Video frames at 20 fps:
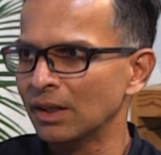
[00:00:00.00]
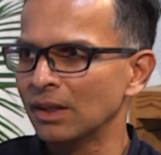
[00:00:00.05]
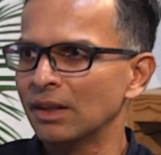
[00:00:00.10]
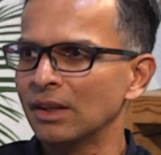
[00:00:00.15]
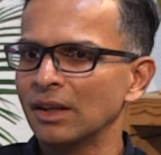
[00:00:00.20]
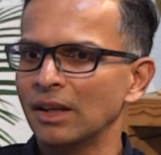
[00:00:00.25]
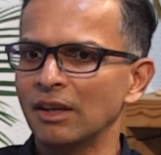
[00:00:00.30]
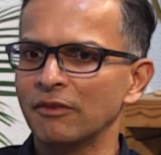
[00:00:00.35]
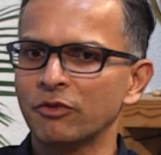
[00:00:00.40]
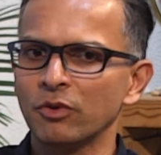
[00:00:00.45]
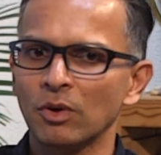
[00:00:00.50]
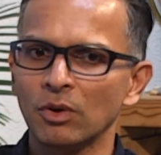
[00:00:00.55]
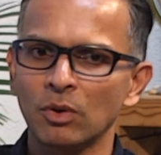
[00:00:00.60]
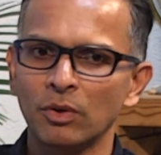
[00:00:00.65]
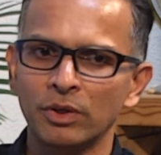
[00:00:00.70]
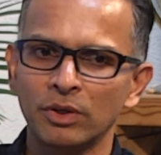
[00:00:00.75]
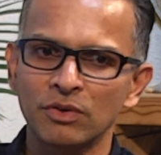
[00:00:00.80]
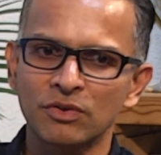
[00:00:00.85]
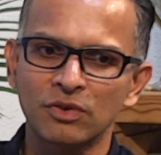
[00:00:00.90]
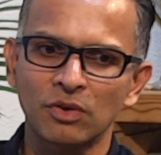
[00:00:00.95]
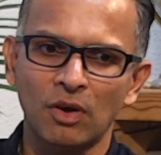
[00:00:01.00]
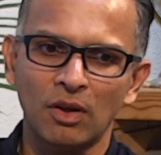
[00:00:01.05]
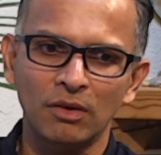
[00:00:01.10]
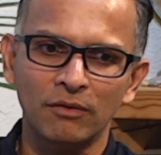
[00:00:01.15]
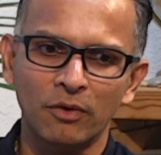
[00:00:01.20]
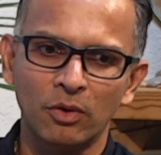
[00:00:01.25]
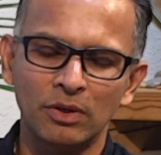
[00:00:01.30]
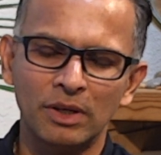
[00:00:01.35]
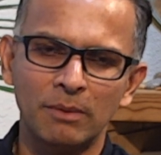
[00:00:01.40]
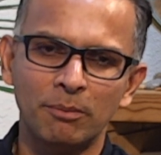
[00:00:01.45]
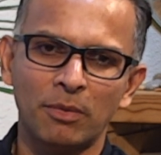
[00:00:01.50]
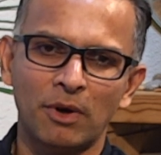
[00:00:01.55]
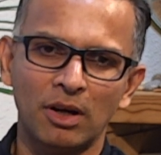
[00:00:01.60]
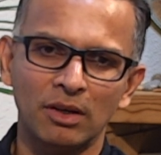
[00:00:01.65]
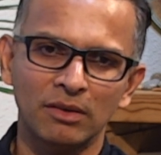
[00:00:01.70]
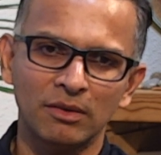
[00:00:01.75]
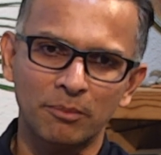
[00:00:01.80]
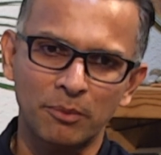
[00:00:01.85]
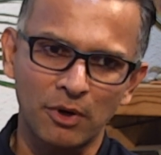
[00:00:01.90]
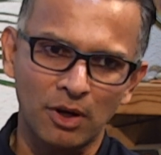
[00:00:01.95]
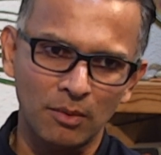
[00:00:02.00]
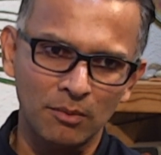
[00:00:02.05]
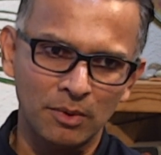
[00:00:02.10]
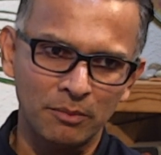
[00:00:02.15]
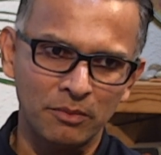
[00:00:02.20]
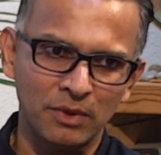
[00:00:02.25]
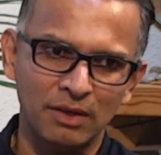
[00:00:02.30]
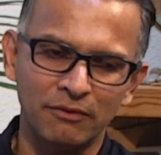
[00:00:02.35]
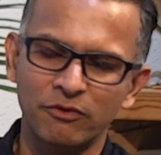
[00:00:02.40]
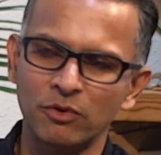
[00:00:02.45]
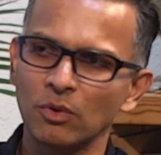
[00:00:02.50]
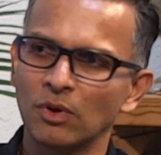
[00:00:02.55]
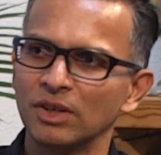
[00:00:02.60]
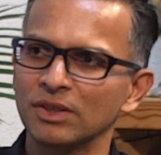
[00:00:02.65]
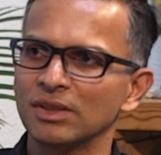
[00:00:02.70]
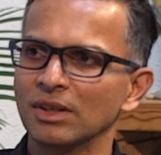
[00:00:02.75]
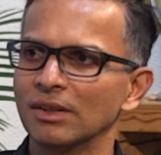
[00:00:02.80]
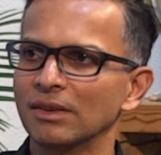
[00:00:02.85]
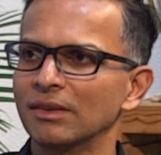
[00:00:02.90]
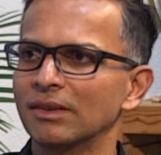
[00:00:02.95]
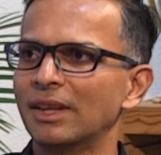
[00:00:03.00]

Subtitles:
If you are going to solve only part of the problem, if you are just,